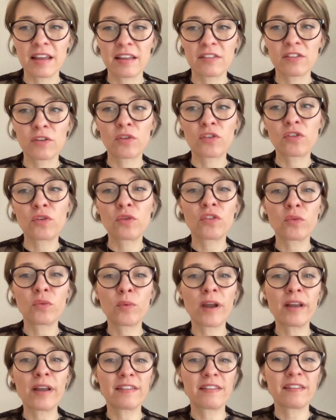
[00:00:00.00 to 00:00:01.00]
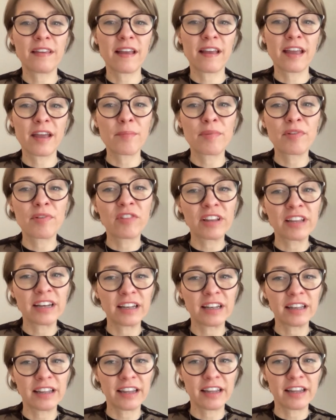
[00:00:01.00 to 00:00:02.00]
So Seuss writes
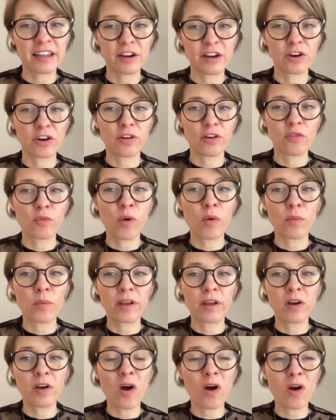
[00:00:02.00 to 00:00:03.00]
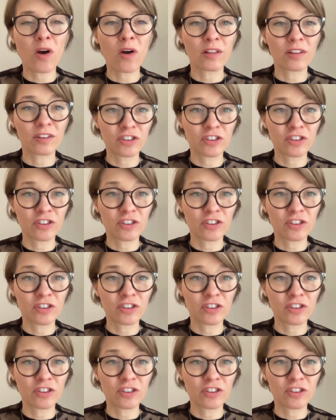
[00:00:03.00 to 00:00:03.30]
ambivalently here of what we call